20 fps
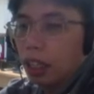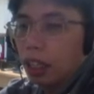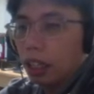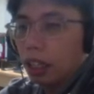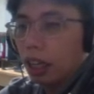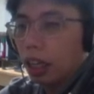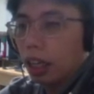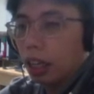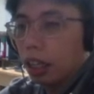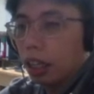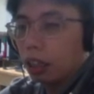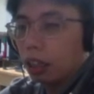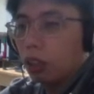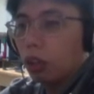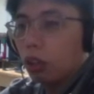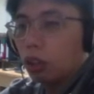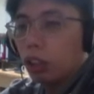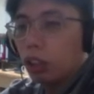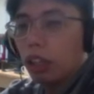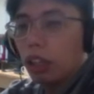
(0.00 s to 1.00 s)
Go
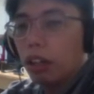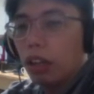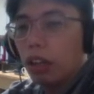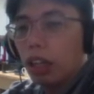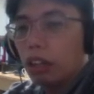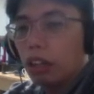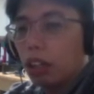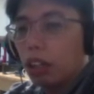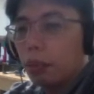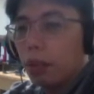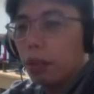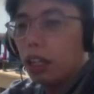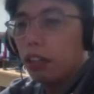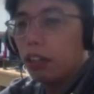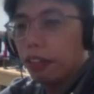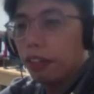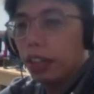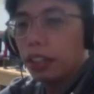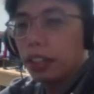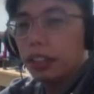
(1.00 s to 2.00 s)
to your Android
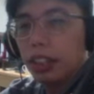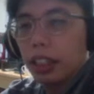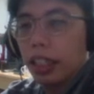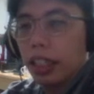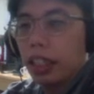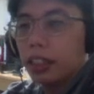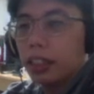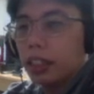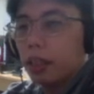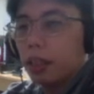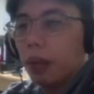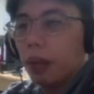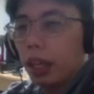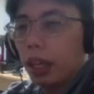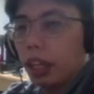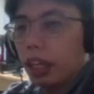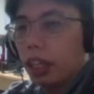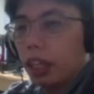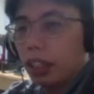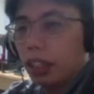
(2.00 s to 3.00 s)
manifest.xml
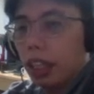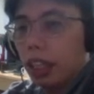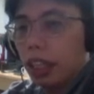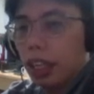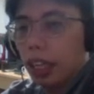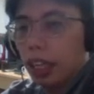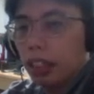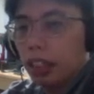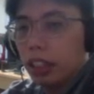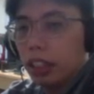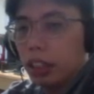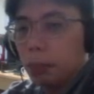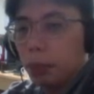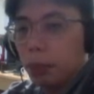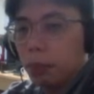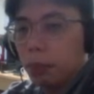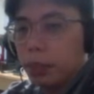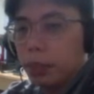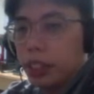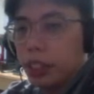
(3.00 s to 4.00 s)
and then add this
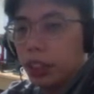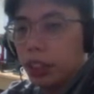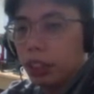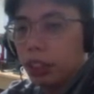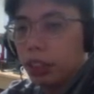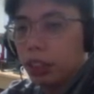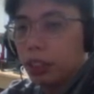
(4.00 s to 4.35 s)
permission.